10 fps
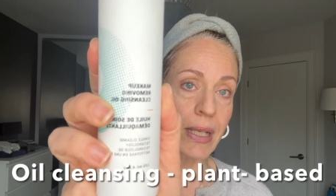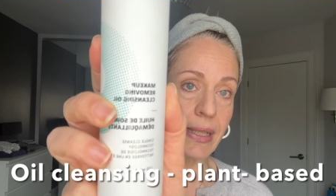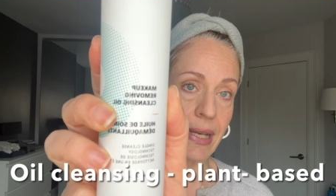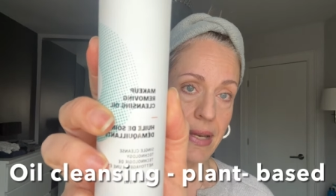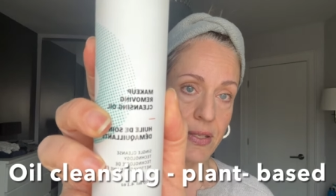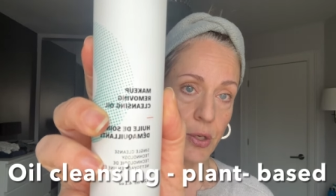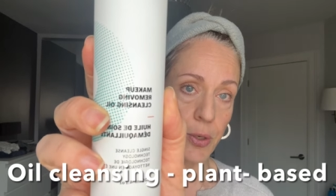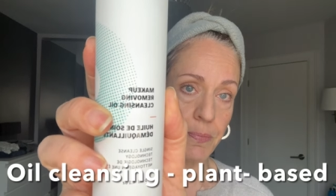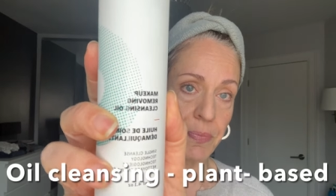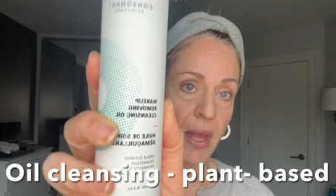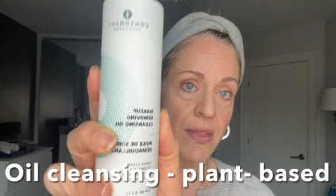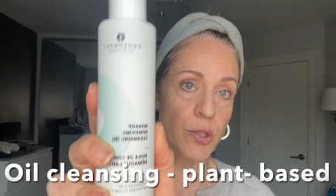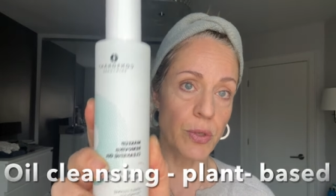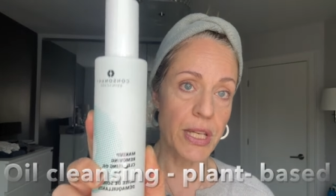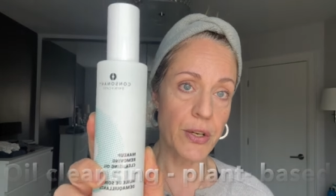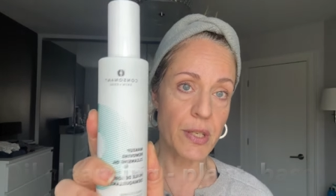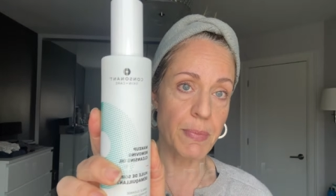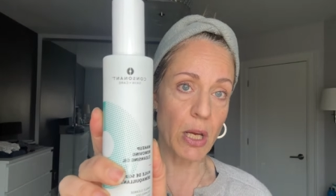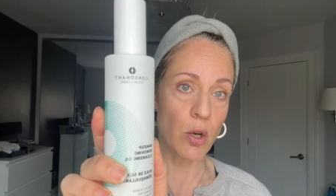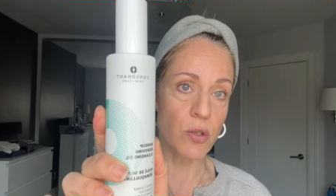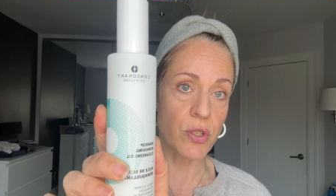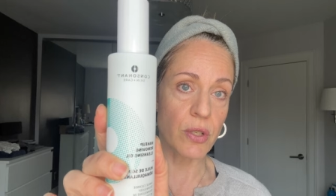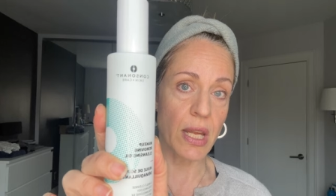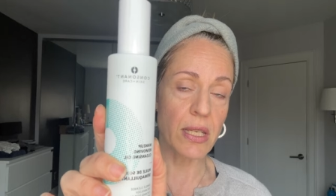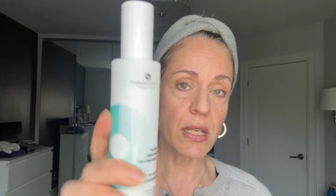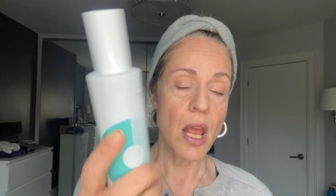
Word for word: cleanser. This one here is by Consonant.